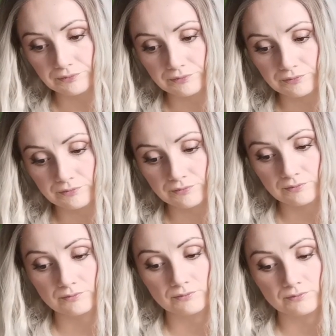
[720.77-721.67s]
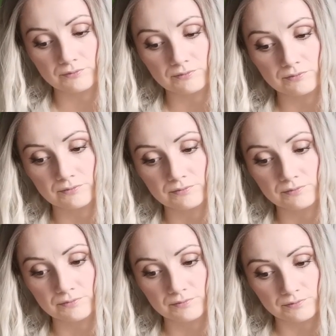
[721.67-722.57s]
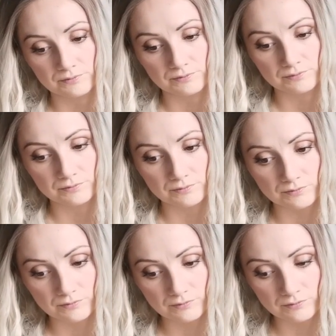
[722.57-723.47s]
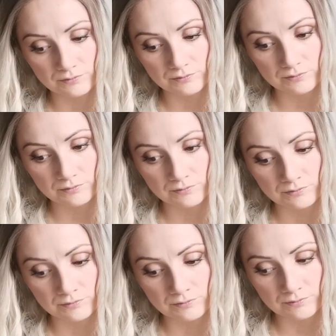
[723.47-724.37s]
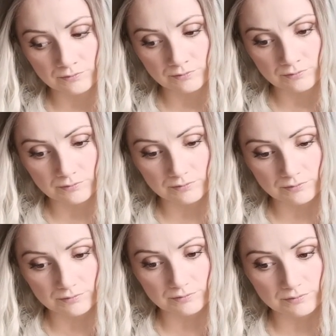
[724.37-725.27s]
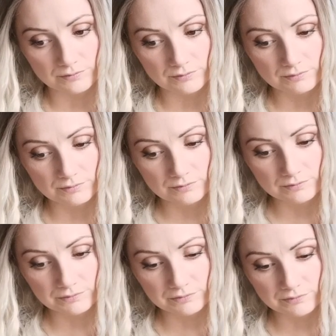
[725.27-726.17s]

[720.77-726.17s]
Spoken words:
(silence)